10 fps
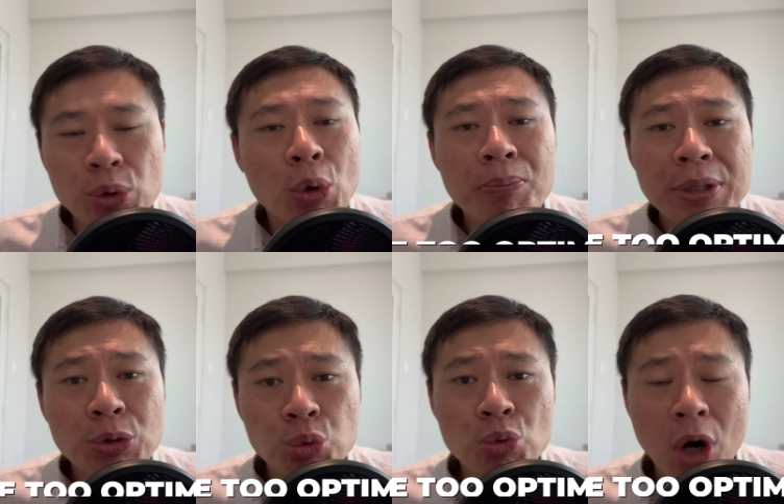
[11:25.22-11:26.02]
don't be
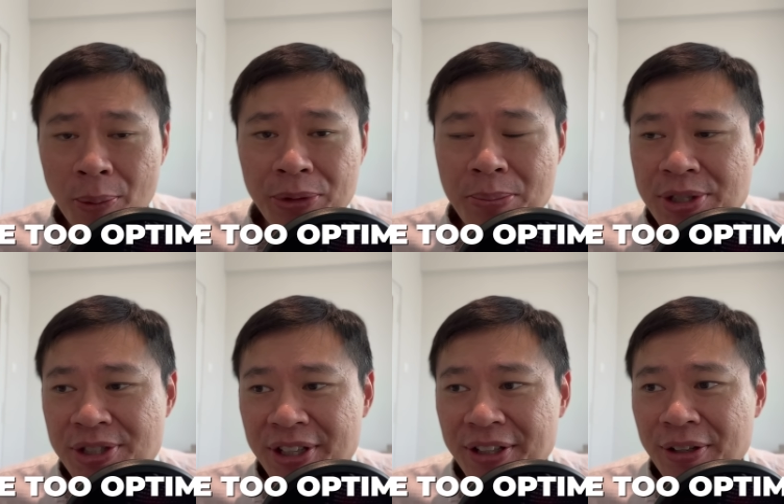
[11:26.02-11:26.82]
too
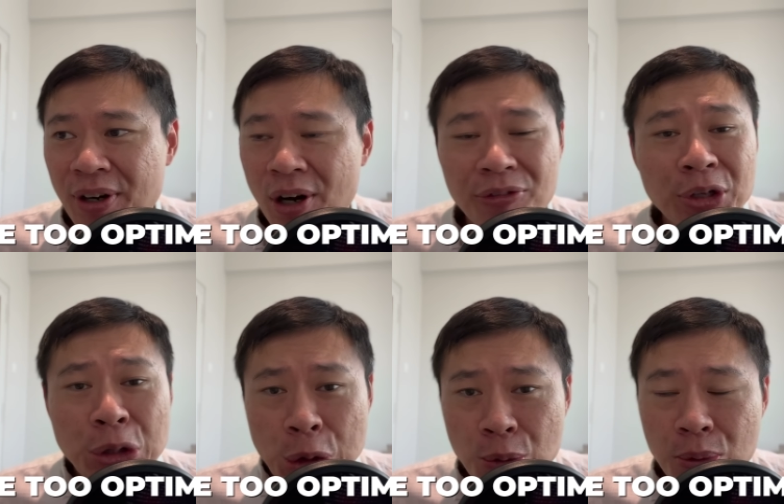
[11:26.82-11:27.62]
optimistic of a
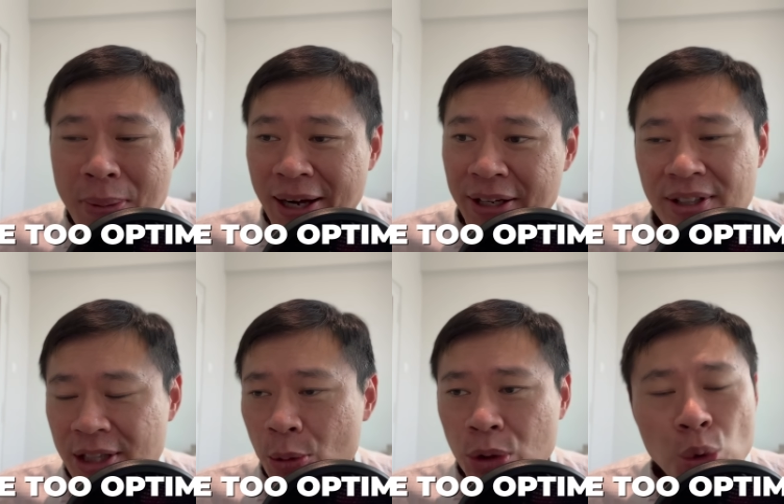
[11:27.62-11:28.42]
new bull market
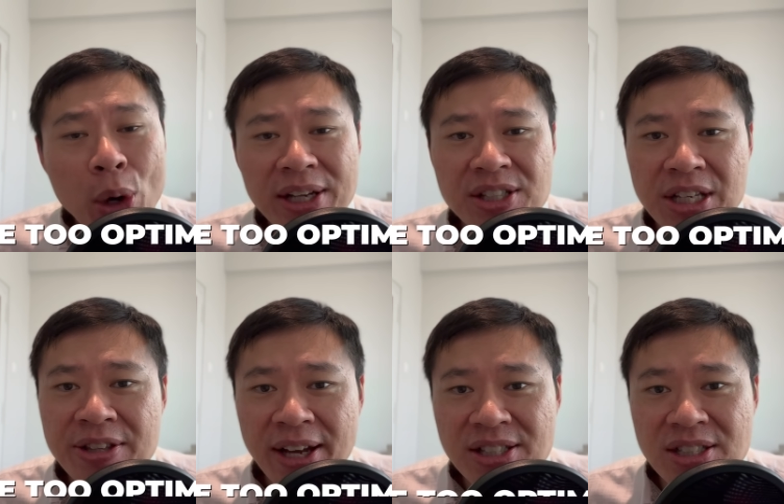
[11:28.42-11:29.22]
that will 2x the
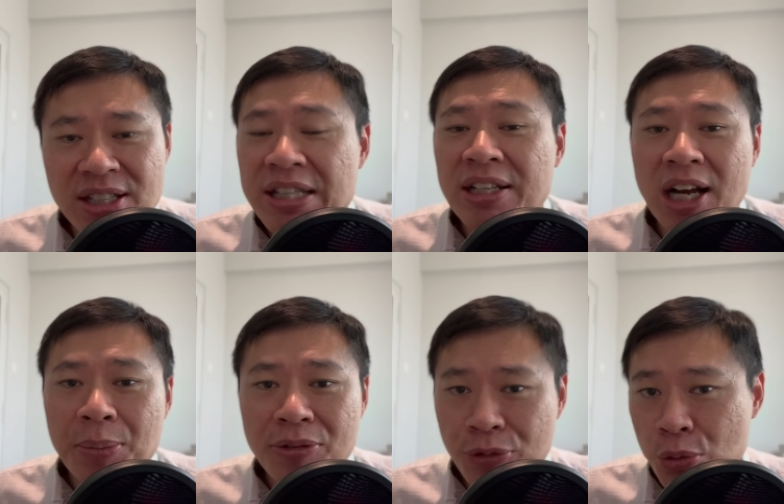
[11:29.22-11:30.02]
index in the
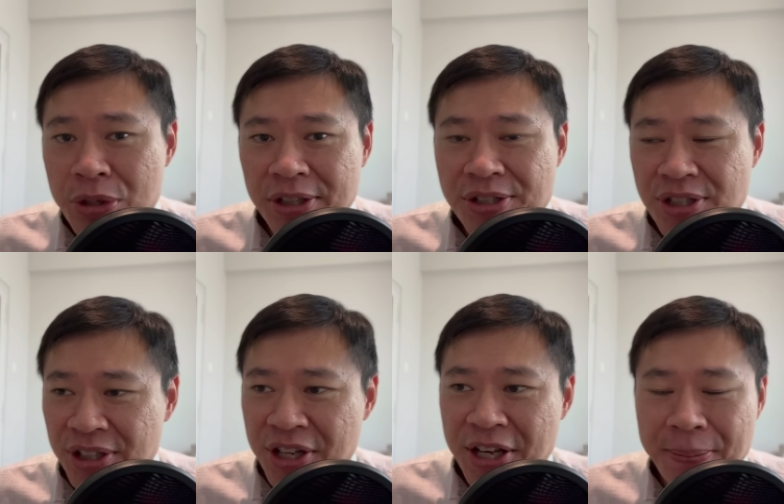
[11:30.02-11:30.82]
coming few years
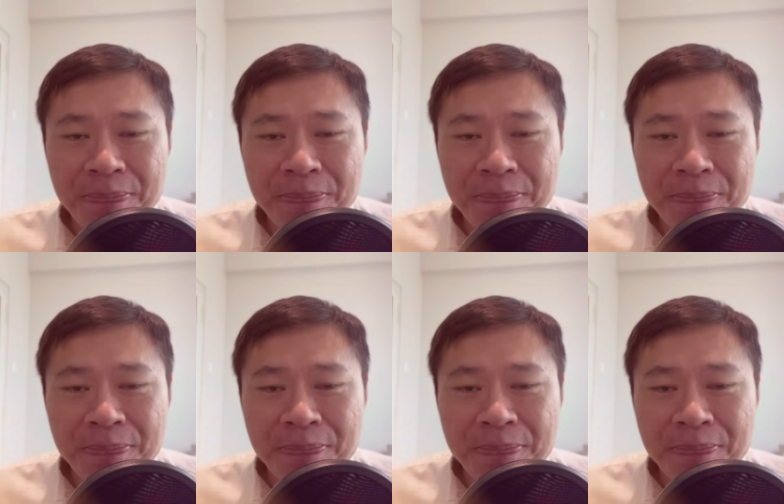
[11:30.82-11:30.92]
ahead.